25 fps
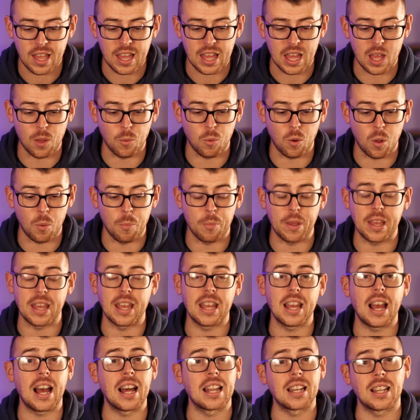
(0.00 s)
It will
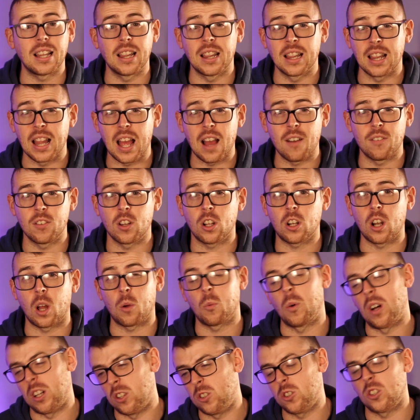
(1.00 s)
be at 11 o'clock,
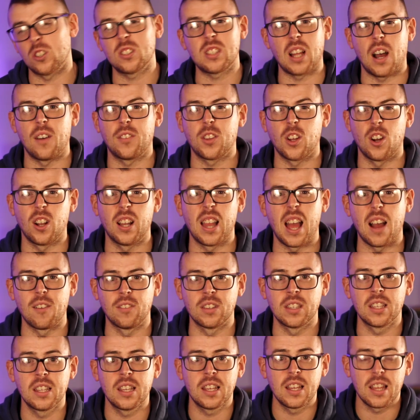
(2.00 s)
well, just after
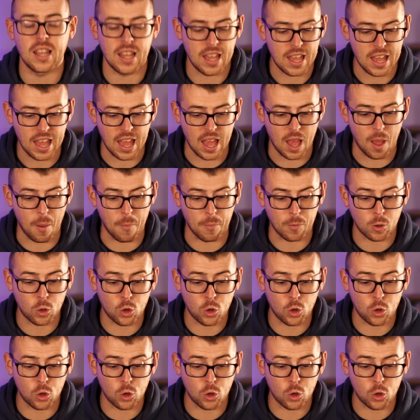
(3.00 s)
11.